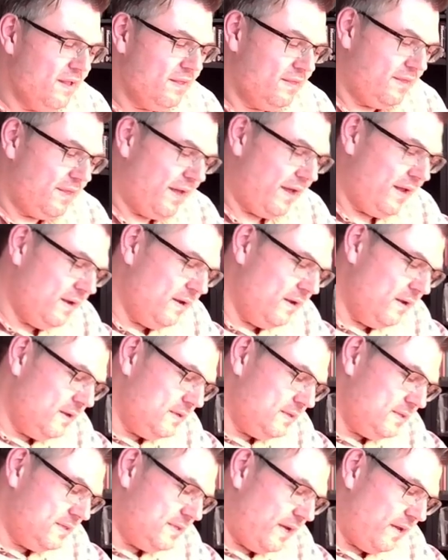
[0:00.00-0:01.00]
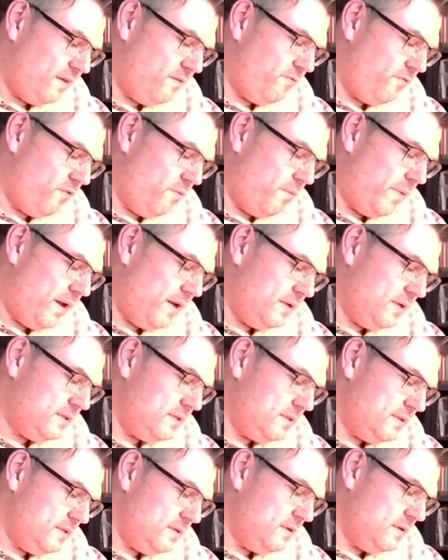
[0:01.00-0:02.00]
then z from
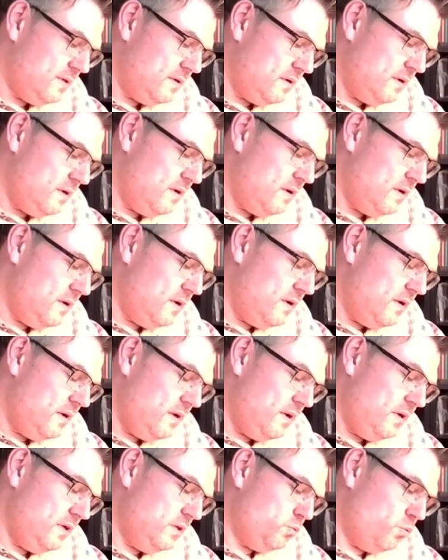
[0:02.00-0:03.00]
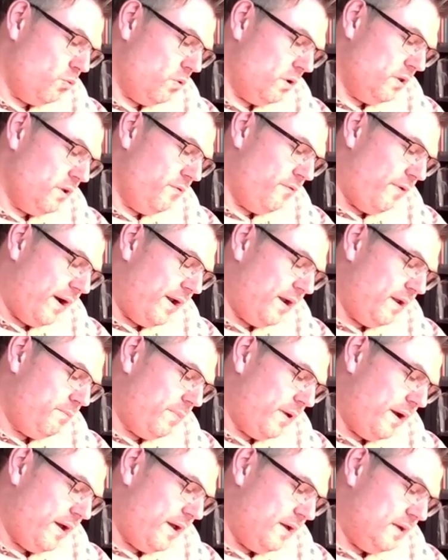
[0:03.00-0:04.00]
s is 1 divided
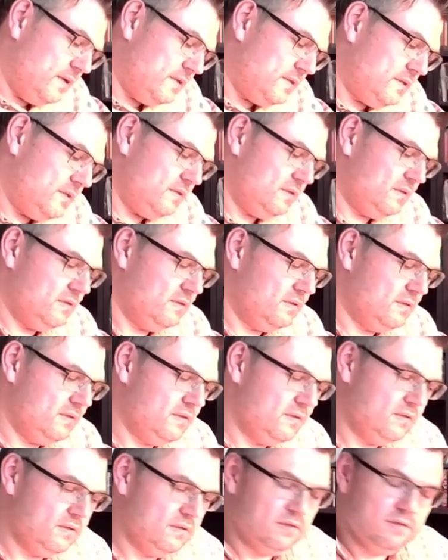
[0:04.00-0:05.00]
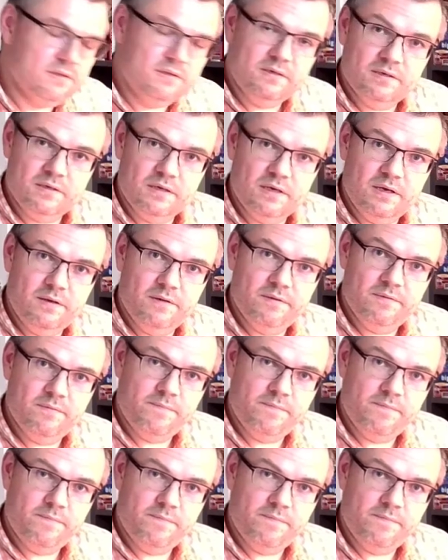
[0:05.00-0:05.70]
by s. Okay?